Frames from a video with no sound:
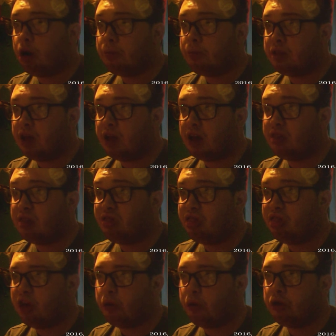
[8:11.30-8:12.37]
I've been trying to
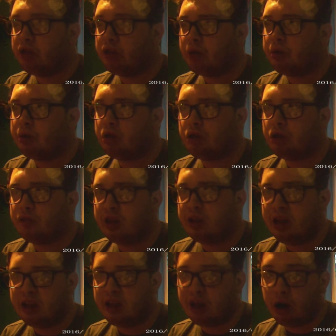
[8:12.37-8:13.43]
apply for jobs
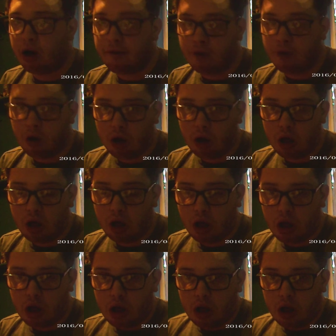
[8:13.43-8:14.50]
and they won't take me
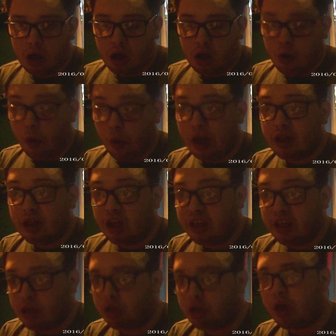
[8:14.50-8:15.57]
because of the needs that I've
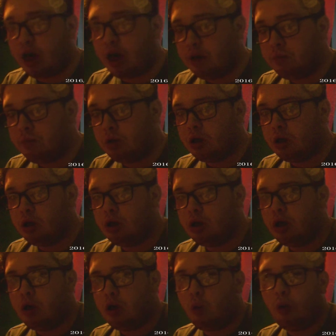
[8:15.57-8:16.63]
got
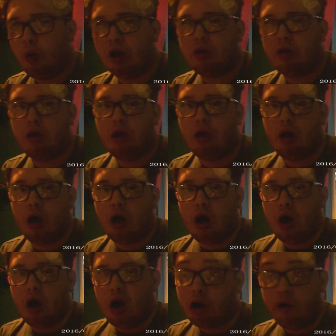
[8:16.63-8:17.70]
which is a shame
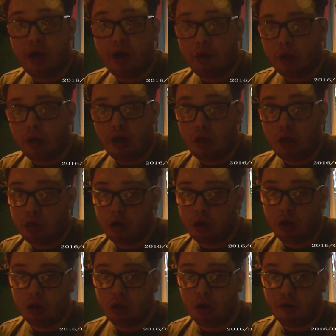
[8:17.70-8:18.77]
which
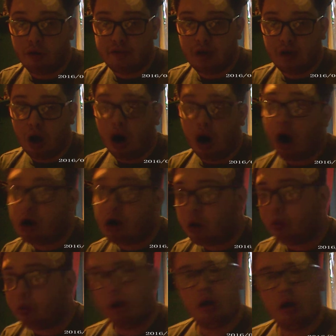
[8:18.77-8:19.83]
agree
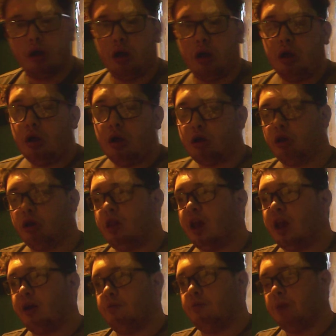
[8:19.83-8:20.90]
with because of
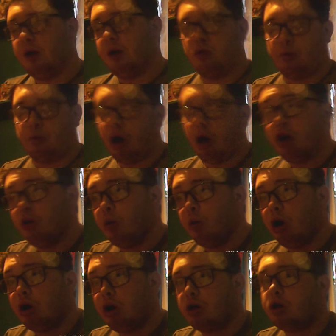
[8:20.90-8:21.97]
I could work
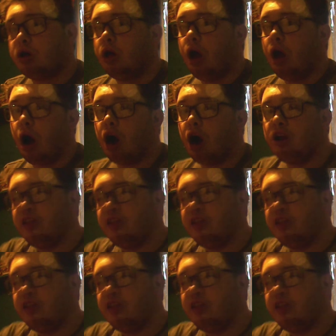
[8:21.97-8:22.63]
because like pound